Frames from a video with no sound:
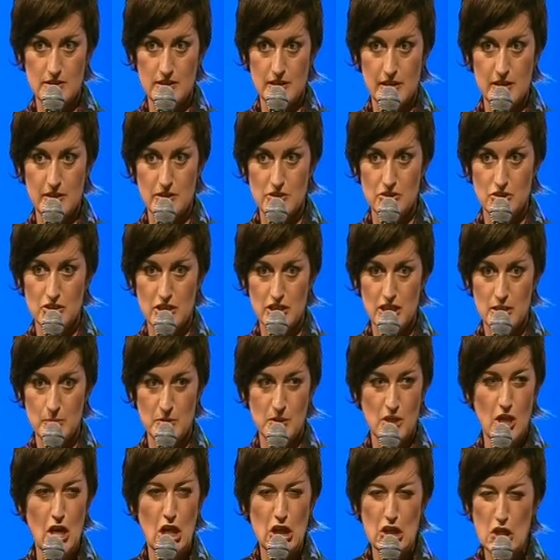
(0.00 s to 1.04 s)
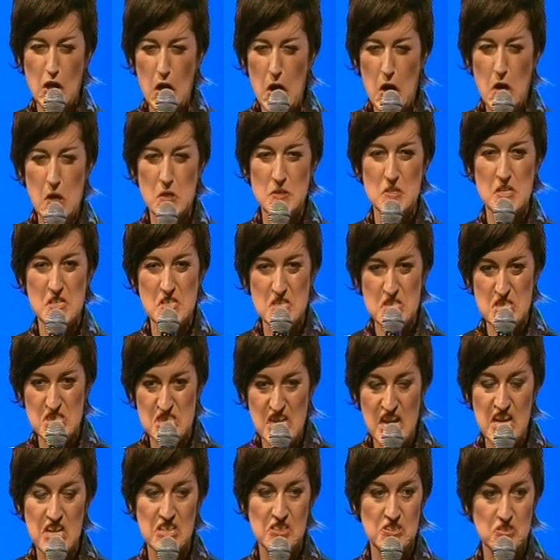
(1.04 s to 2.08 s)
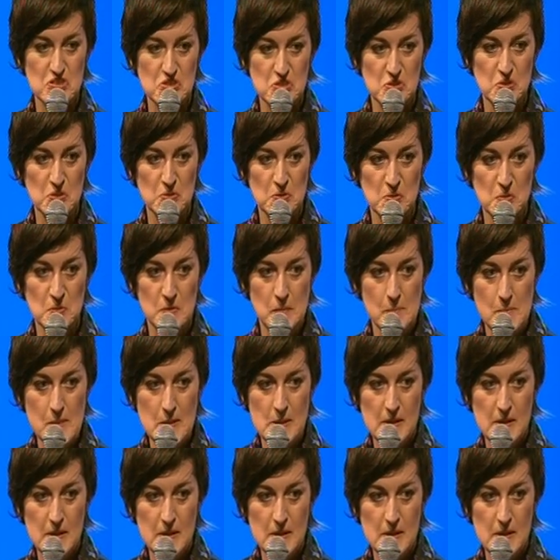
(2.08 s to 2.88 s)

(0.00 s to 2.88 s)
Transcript: ladies and gentlemen? Can't stand at all.